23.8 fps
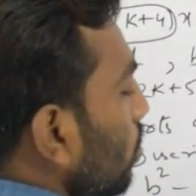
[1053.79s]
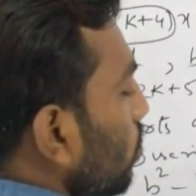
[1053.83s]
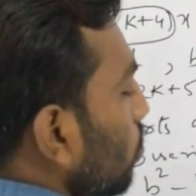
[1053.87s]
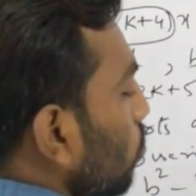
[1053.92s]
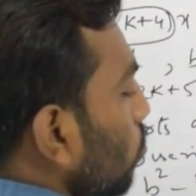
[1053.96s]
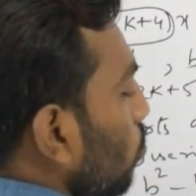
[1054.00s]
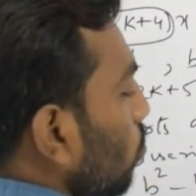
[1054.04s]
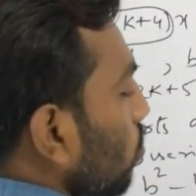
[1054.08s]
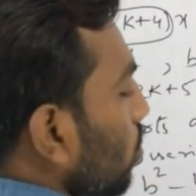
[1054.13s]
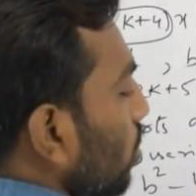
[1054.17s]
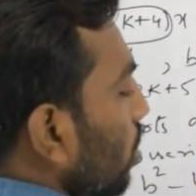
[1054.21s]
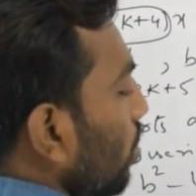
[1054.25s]

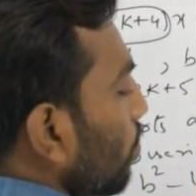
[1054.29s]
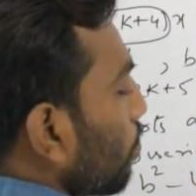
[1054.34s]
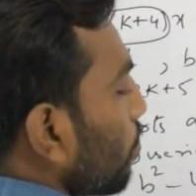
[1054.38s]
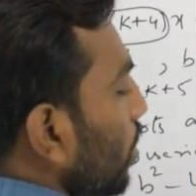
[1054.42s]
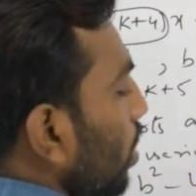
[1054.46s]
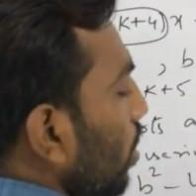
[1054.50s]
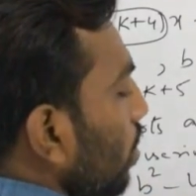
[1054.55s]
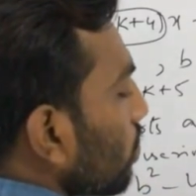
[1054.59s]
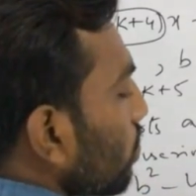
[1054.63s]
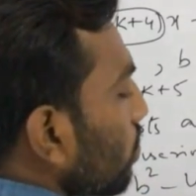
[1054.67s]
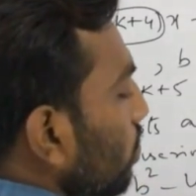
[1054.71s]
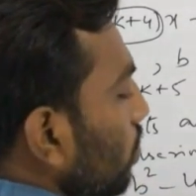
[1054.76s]
2k
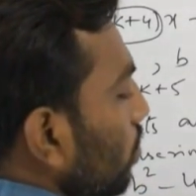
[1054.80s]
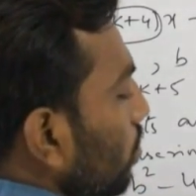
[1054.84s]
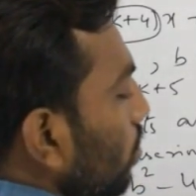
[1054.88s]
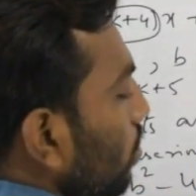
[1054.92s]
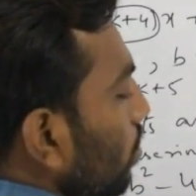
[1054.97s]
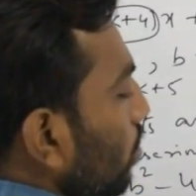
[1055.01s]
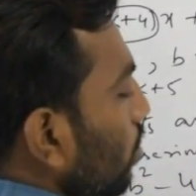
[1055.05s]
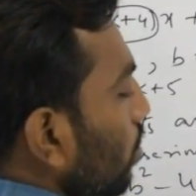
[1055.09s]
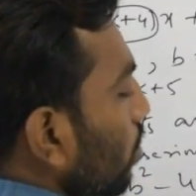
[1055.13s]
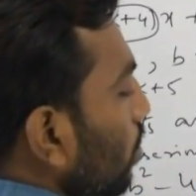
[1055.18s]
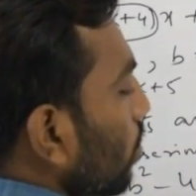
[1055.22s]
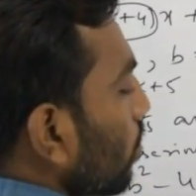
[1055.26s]
plus
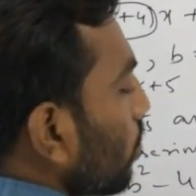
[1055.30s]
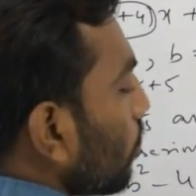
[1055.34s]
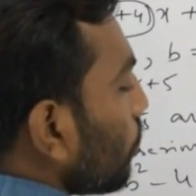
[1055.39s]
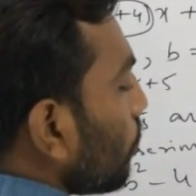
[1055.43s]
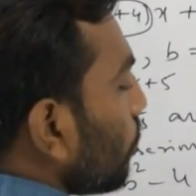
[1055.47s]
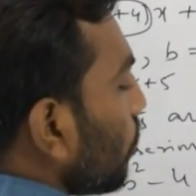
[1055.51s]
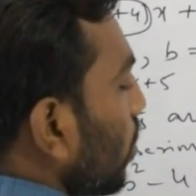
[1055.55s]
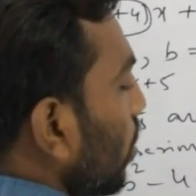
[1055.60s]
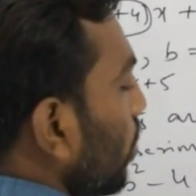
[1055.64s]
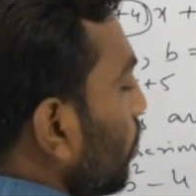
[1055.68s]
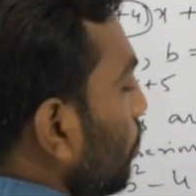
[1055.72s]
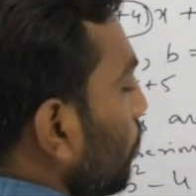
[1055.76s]

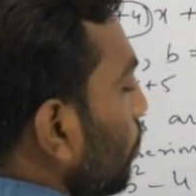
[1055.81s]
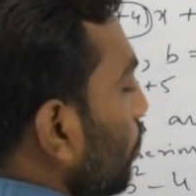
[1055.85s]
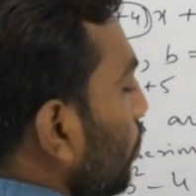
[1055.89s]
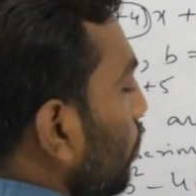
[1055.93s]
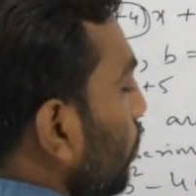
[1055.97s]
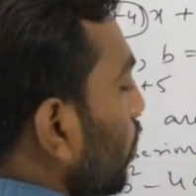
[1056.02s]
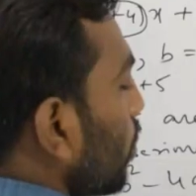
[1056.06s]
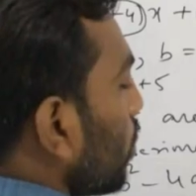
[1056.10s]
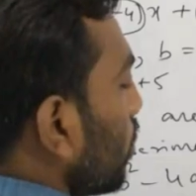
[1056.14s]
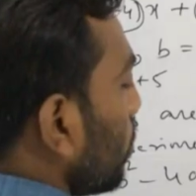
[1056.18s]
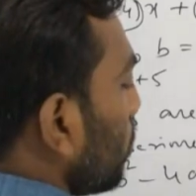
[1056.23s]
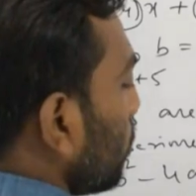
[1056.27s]
5
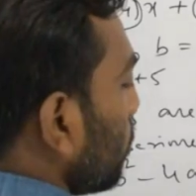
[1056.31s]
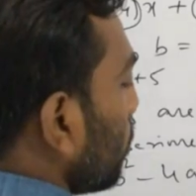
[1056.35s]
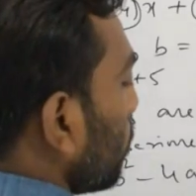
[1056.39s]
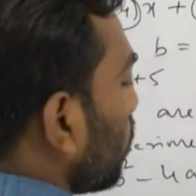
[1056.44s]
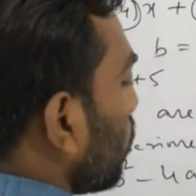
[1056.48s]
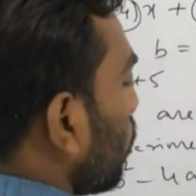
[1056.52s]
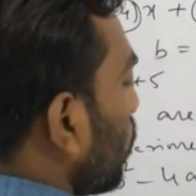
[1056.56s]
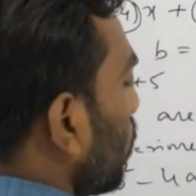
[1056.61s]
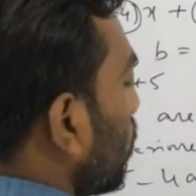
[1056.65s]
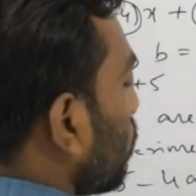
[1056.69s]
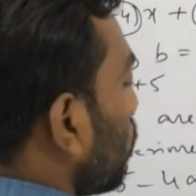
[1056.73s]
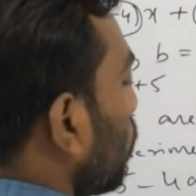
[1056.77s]
is
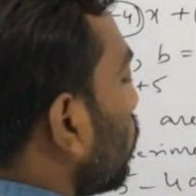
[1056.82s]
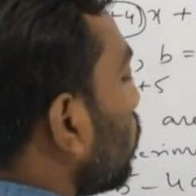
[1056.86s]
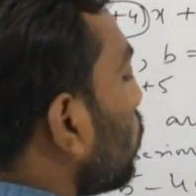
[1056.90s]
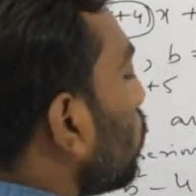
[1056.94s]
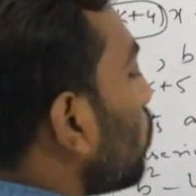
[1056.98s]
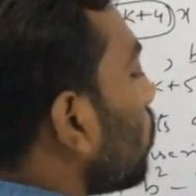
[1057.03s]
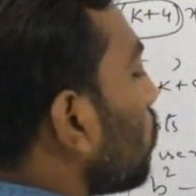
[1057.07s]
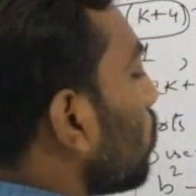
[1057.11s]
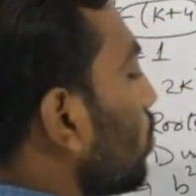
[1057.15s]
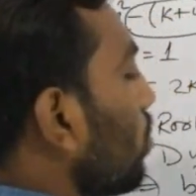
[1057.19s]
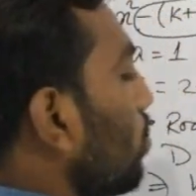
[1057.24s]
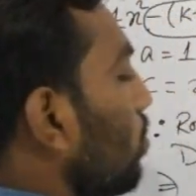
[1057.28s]
equal to
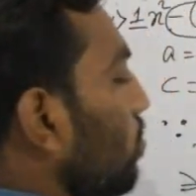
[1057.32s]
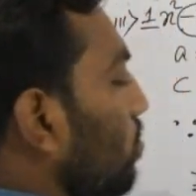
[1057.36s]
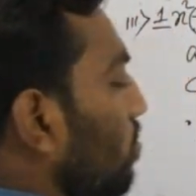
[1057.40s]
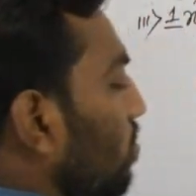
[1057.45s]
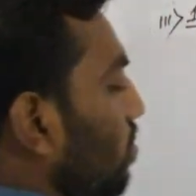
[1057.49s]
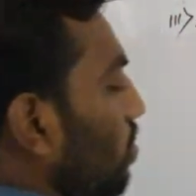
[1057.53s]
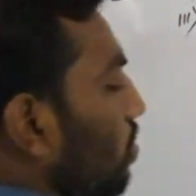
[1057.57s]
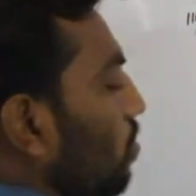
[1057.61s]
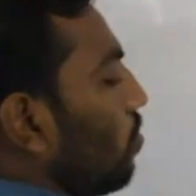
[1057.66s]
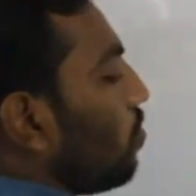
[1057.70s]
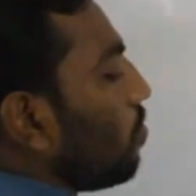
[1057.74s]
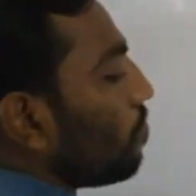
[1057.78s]

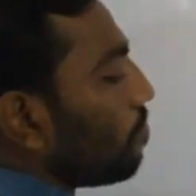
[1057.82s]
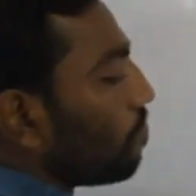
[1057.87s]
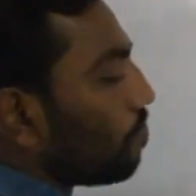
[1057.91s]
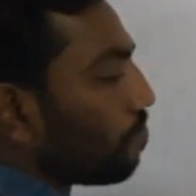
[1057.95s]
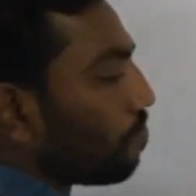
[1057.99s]
0.